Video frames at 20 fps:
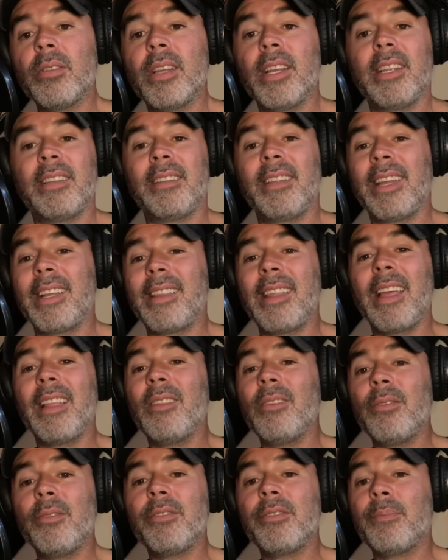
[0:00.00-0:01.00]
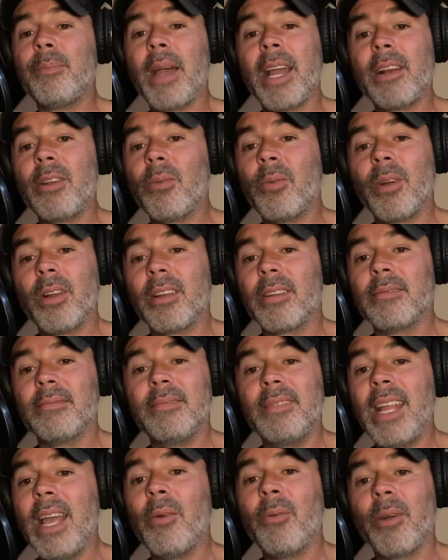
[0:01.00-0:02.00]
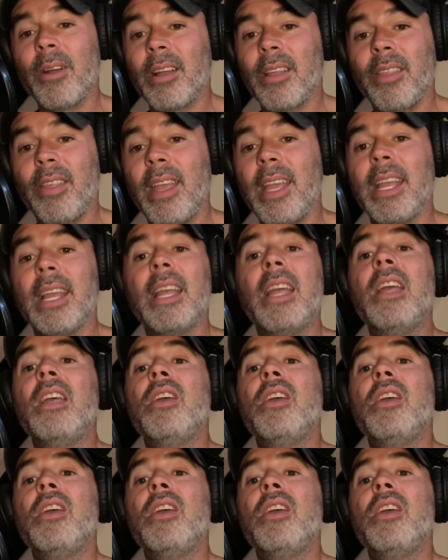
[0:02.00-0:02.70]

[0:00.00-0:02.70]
And it's like that little spider network thing.